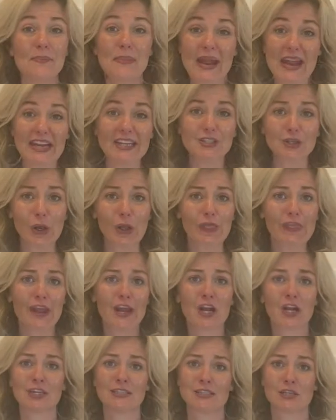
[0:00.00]
baked on
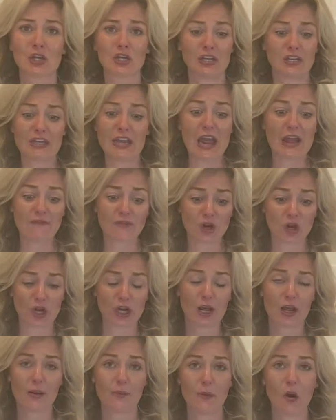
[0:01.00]
there, it's never
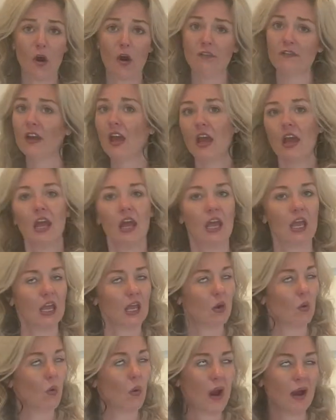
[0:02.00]
gonna come off.
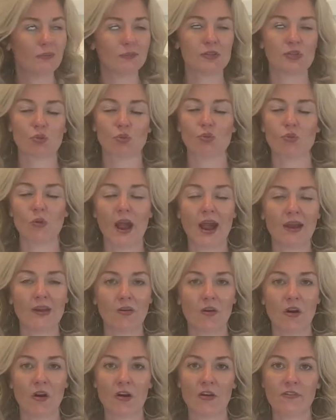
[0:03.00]
It wipes right
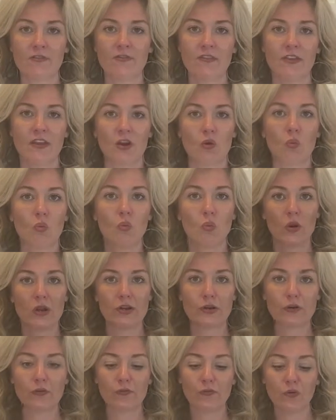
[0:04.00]
off. They're
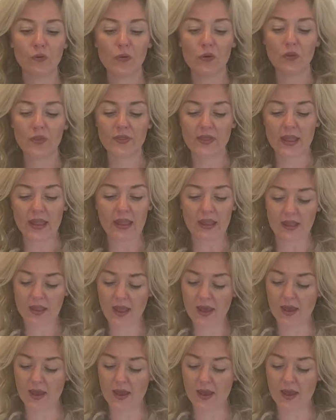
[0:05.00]
wonderful. They